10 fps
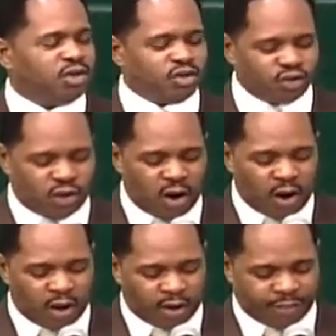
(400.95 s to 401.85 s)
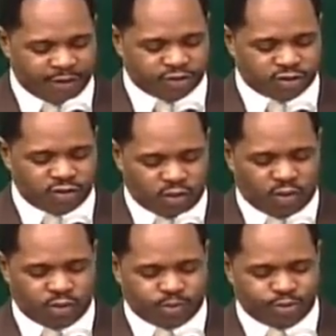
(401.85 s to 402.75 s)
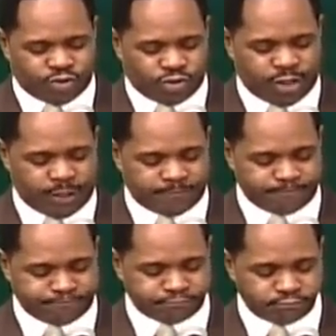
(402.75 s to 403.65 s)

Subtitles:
to scar this noble dream.